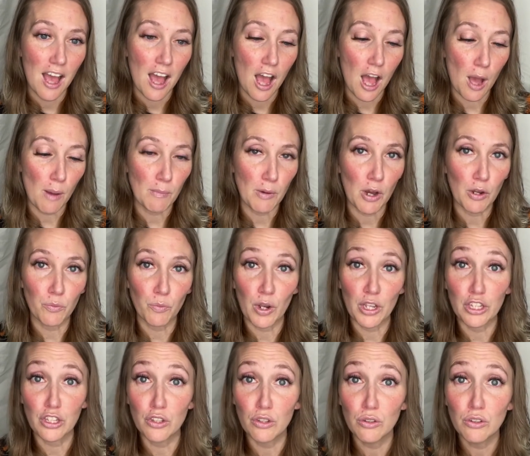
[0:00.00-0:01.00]
on
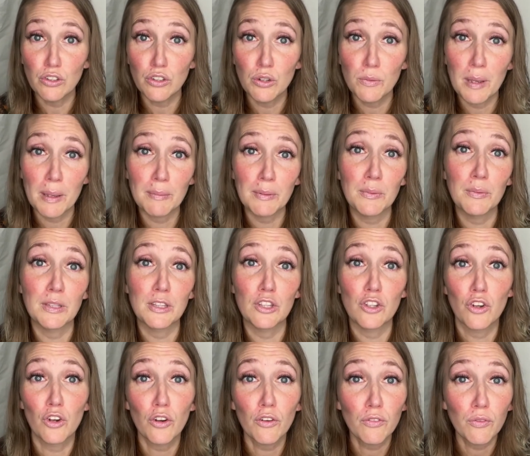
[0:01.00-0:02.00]
what you do maybe with
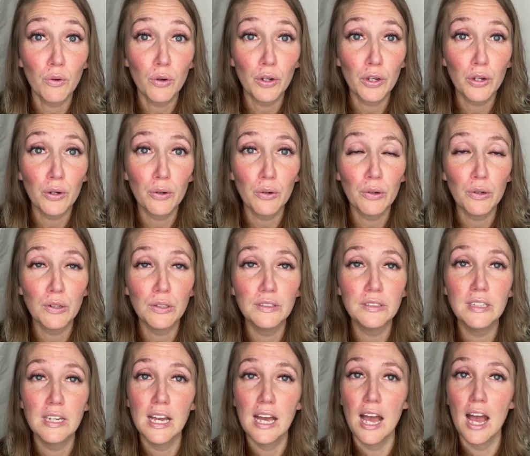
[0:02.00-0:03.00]
your 4-year-old
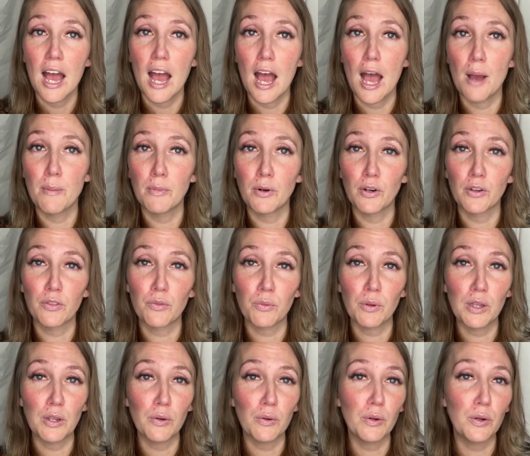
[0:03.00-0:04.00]
or
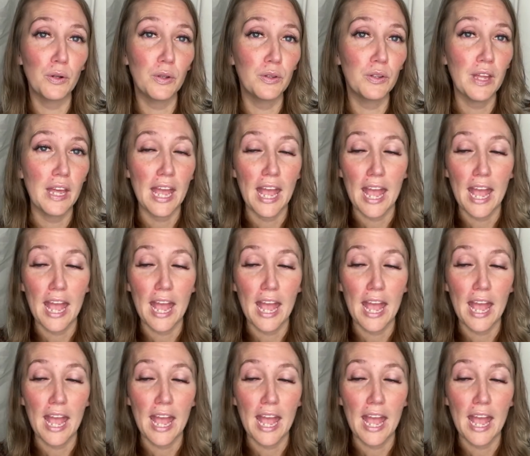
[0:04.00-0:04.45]
3-year-old,